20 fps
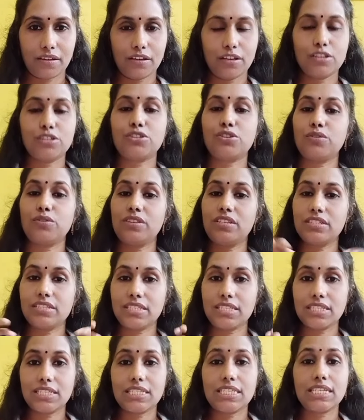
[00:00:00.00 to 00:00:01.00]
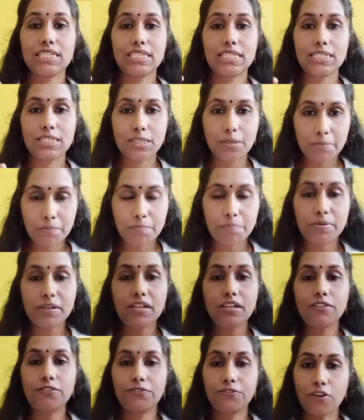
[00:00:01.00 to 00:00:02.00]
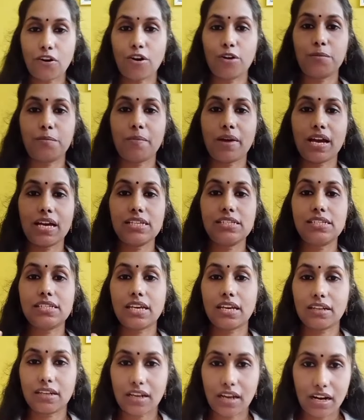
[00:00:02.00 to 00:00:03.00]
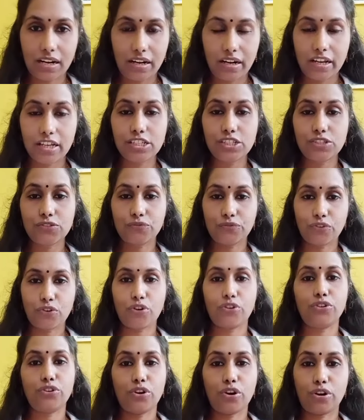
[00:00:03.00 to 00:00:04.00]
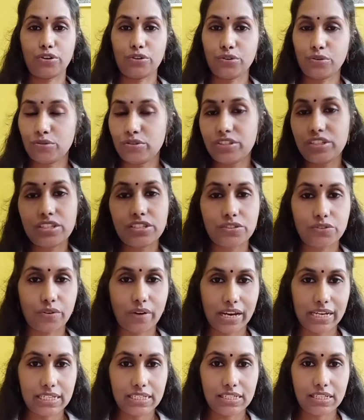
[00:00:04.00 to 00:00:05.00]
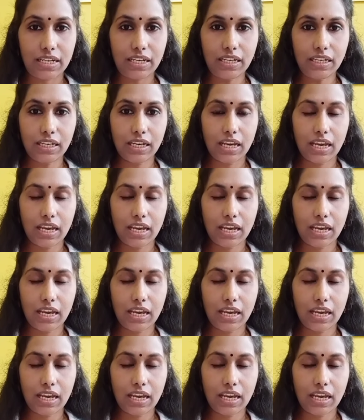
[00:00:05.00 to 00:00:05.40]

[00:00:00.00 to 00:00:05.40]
So this is the simple format and content for your notice writing.